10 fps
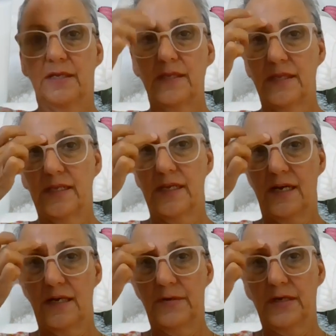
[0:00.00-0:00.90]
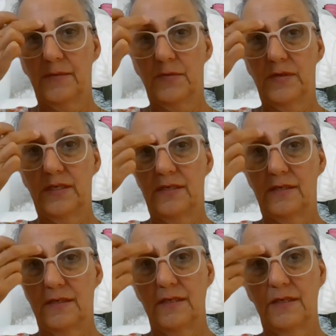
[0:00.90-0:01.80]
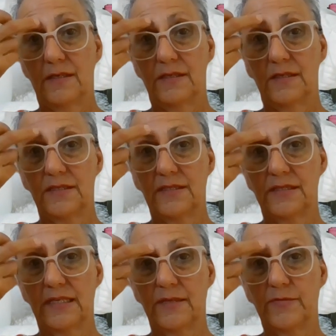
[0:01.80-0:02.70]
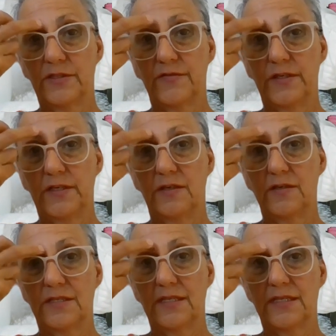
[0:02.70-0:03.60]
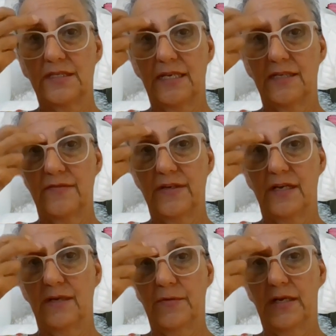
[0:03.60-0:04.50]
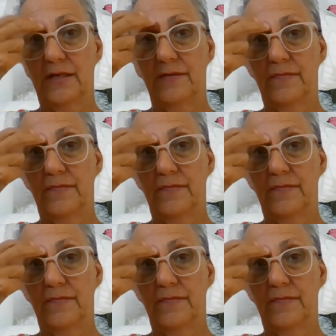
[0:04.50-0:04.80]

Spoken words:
Then the eyebrow point. This is at the bridge of your nose, at the start of your eyebrow.